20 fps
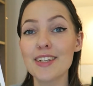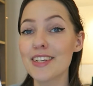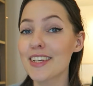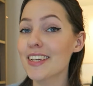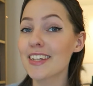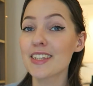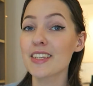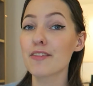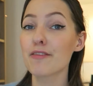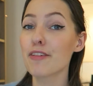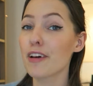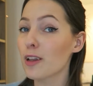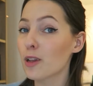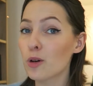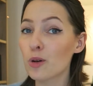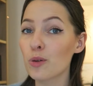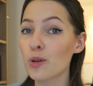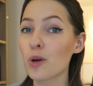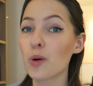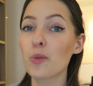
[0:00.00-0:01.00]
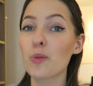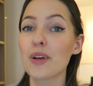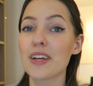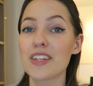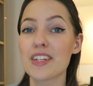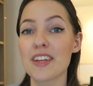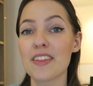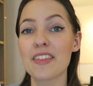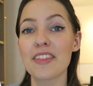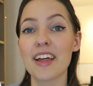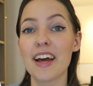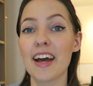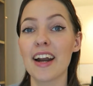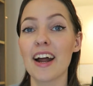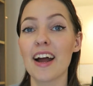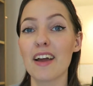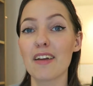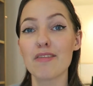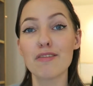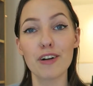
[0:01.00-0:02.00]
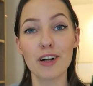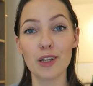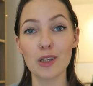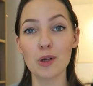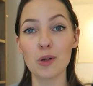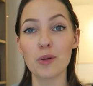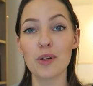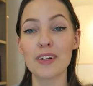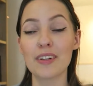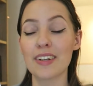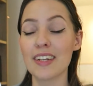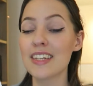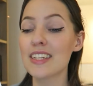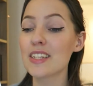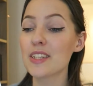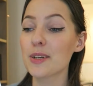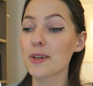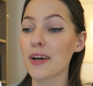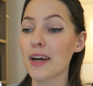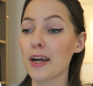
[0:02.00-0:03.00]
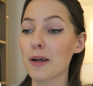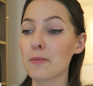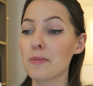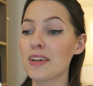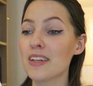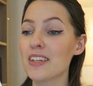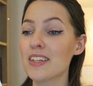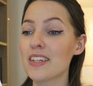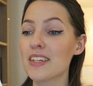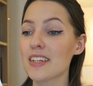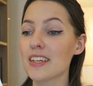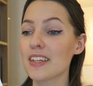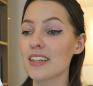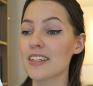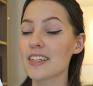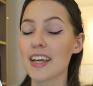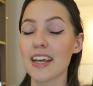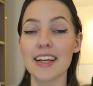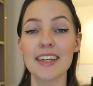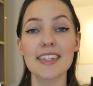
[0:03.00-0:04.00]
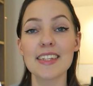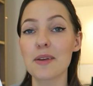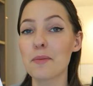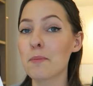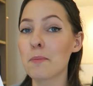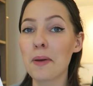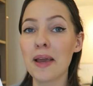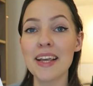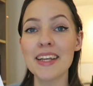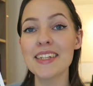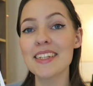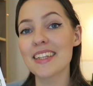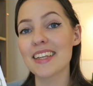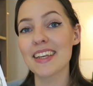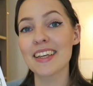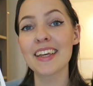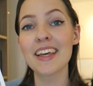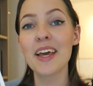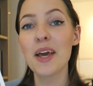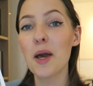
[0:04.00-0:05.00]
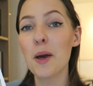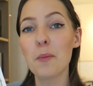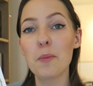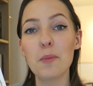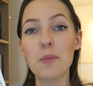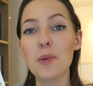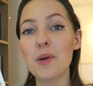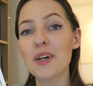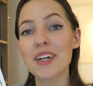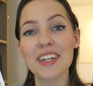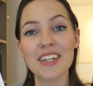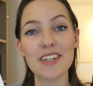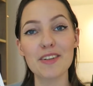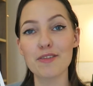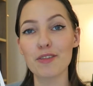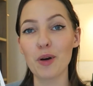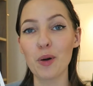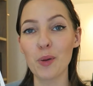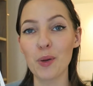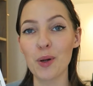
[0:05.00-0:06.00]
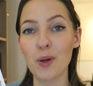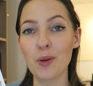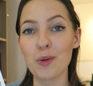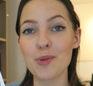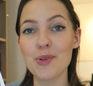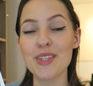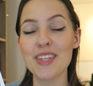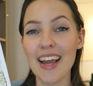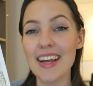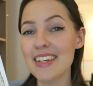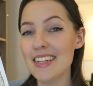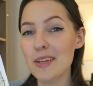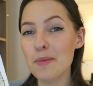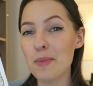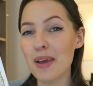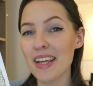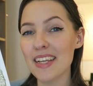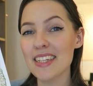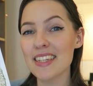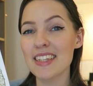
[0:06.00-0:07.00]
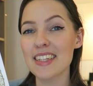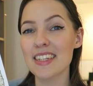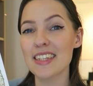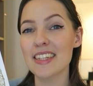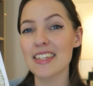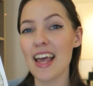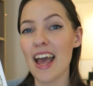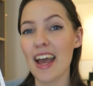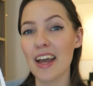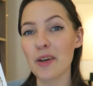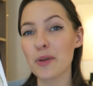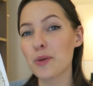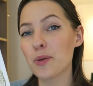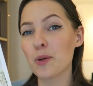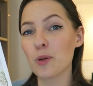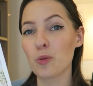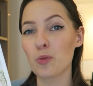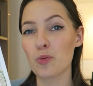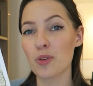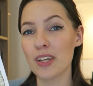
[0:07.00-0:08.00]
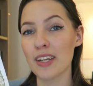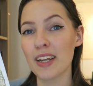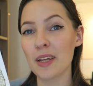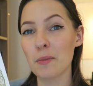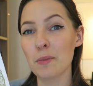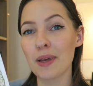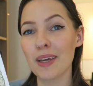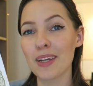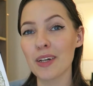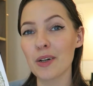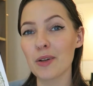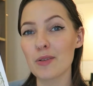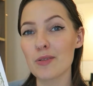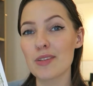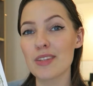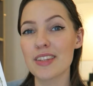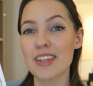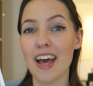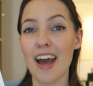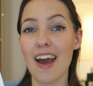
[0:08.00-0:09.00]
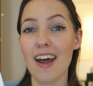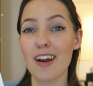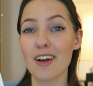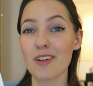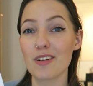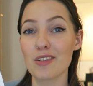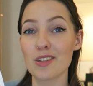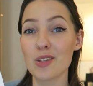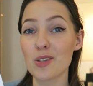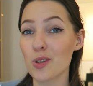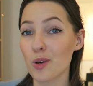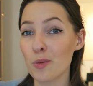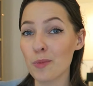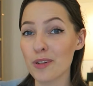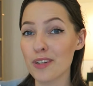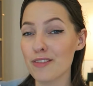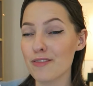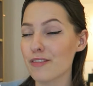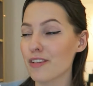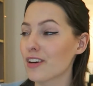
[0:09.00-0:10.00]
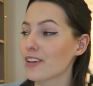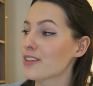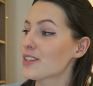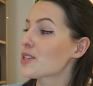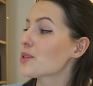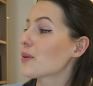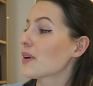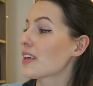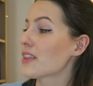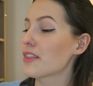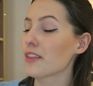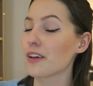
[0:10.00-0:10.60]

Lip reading: She is a fellow Norwegian that I follow on Instagram and she takes amazing bookish photos. And she makes these annual reading bingos that are so much fun, so I